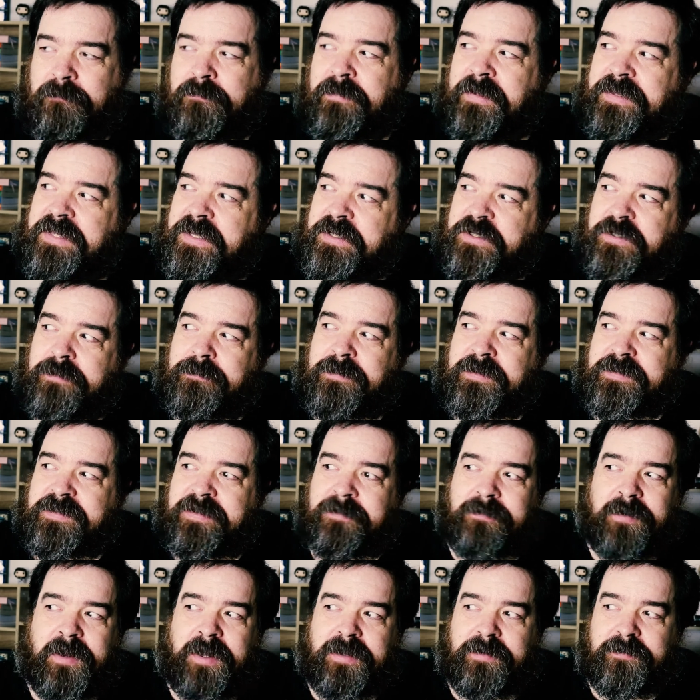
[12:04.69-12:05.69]
But there should be
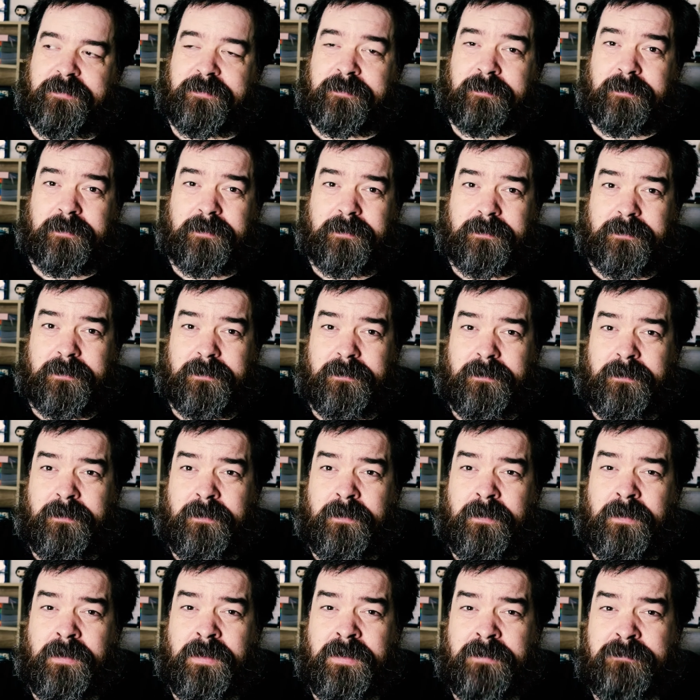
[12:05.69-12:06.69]
some kind of
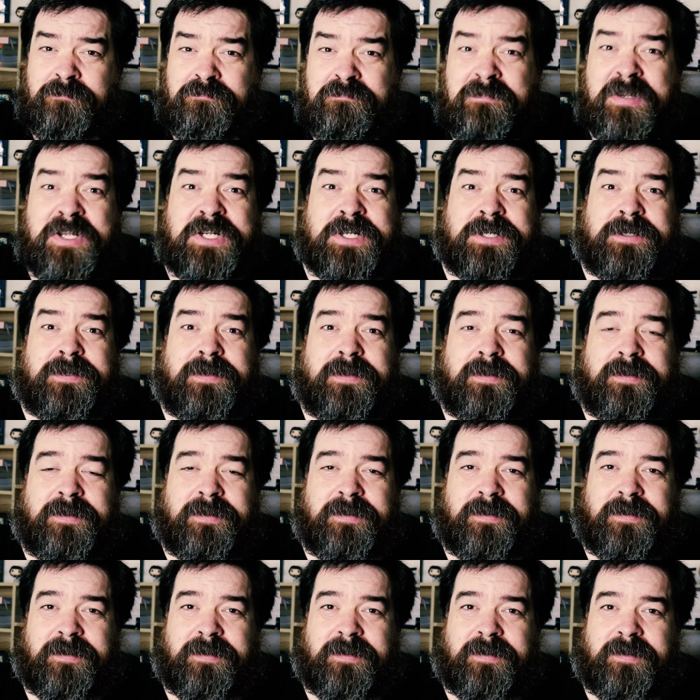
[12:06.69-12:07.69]
mission
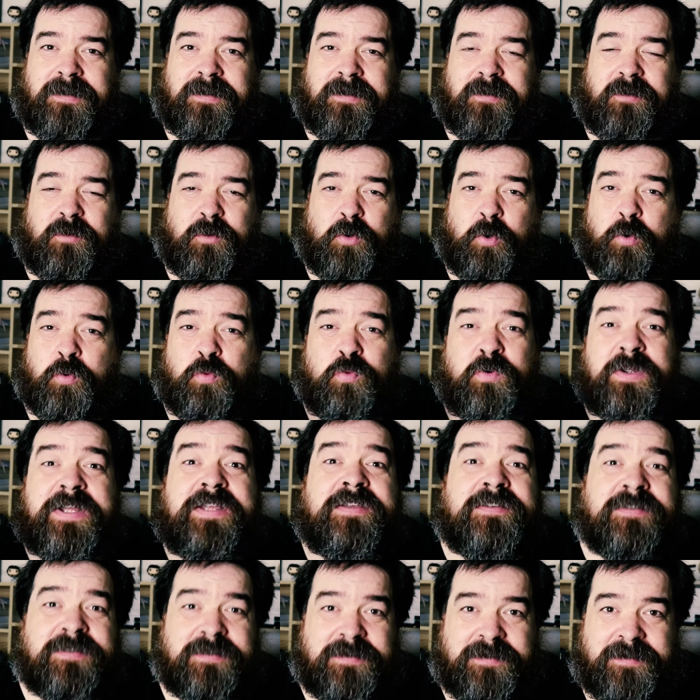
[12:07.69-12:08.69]
or
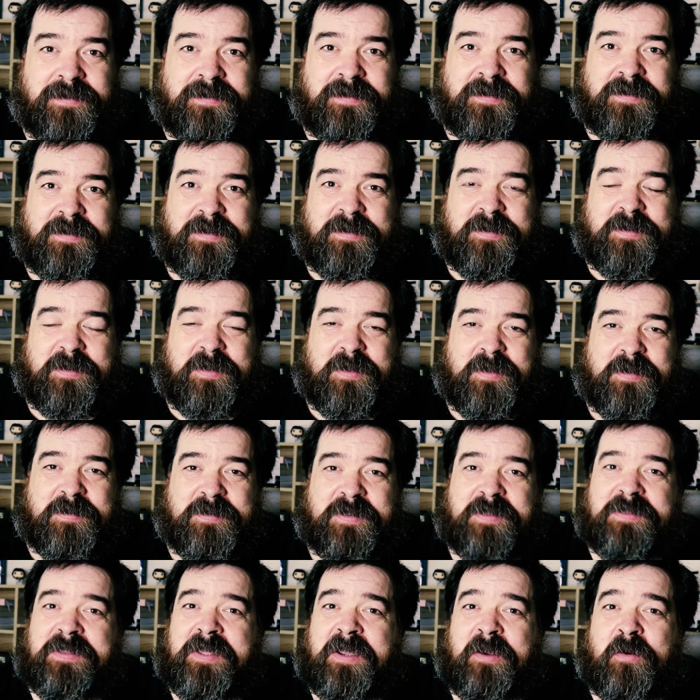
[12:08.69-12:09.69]
reason
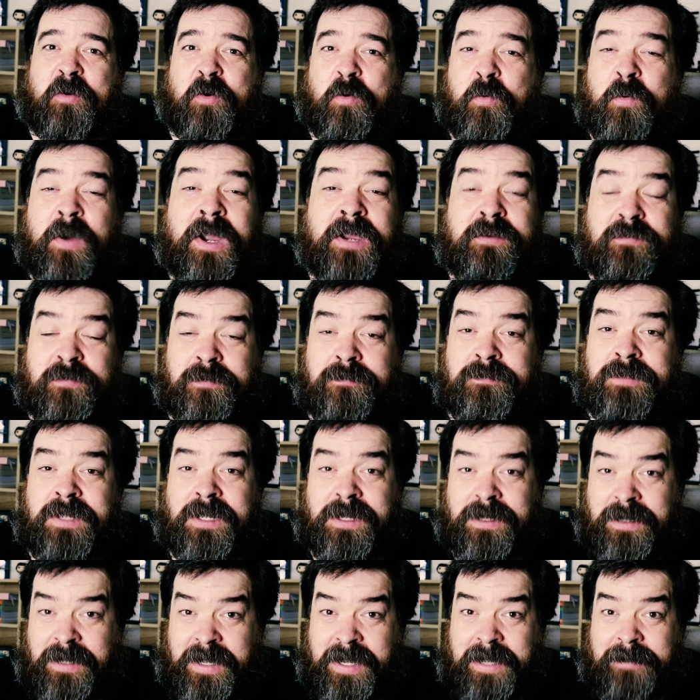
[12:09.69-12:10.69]
that they're away from their
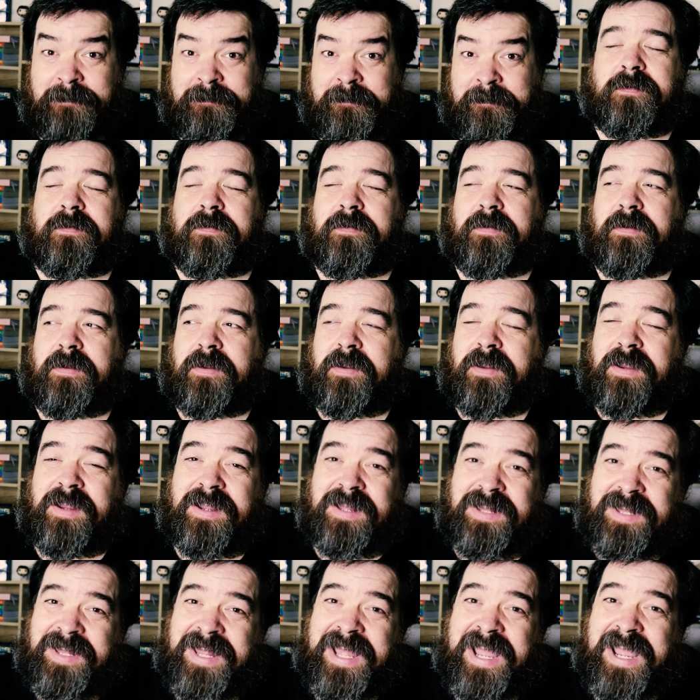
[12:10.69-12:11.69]
clan.
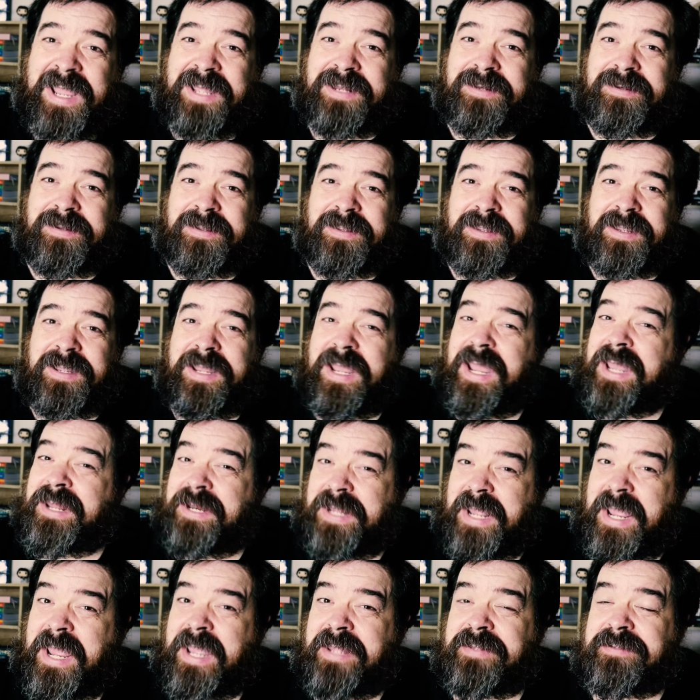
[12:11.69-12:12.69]
Clan
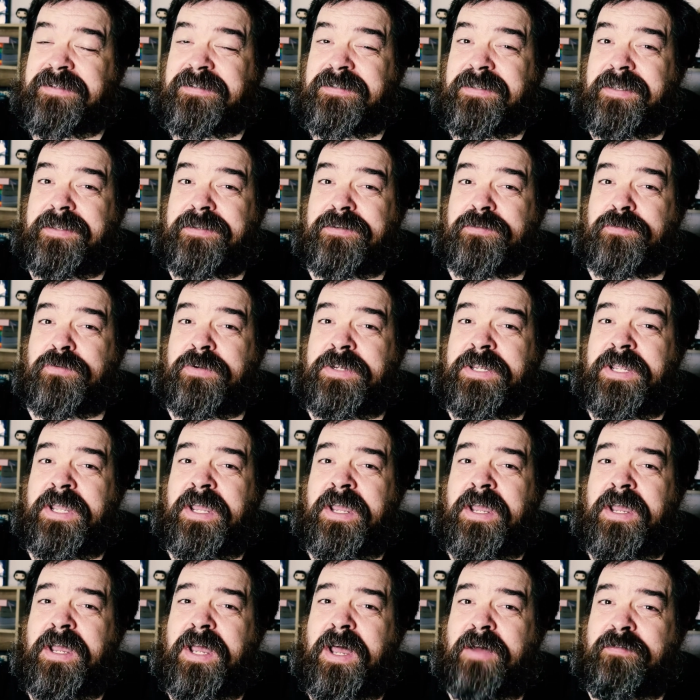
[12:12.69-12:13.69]
and ancestry
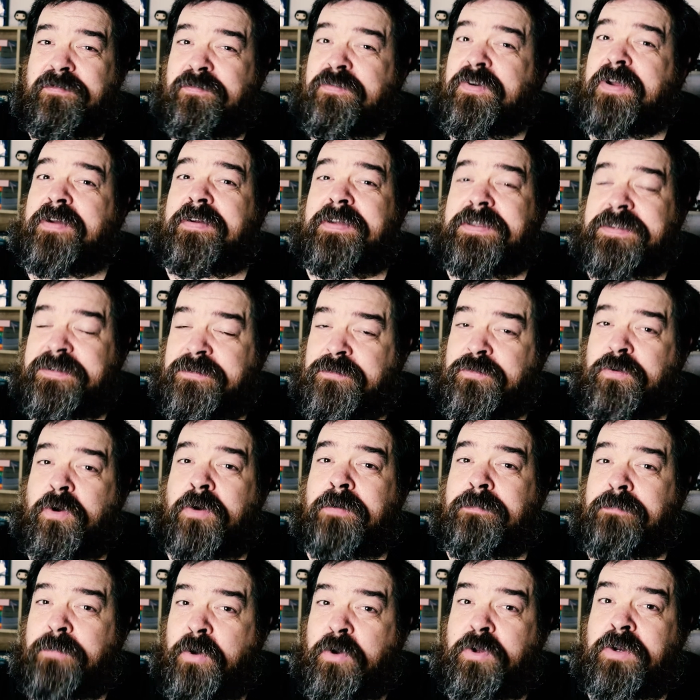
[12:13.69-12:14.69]
are very
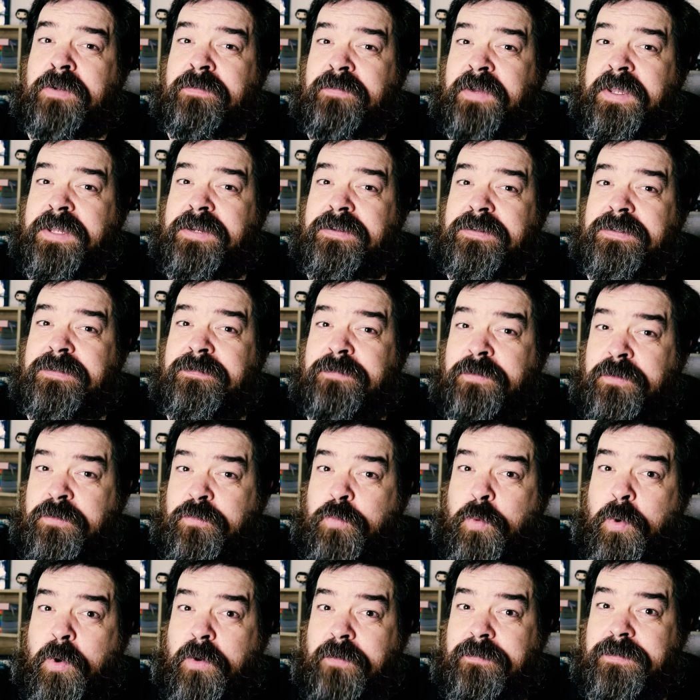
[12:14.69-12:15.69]
strong motivators for
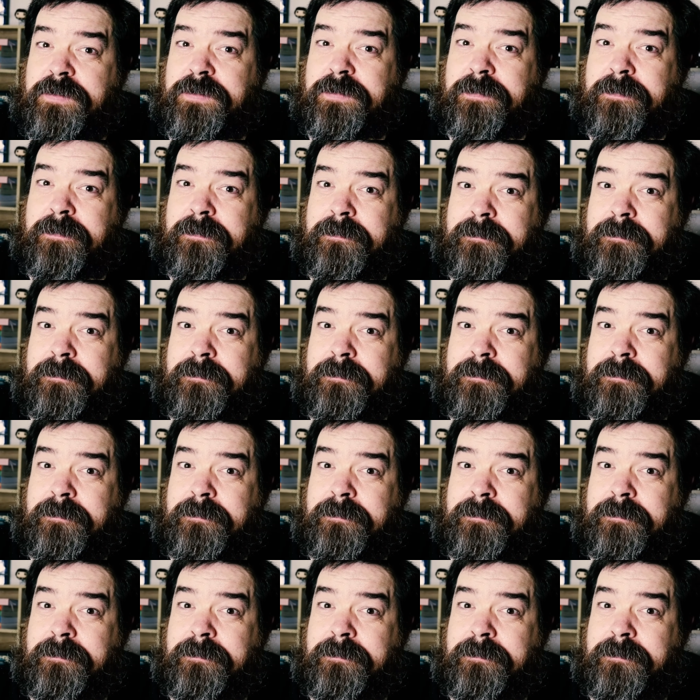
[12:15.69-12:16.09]
dwarves.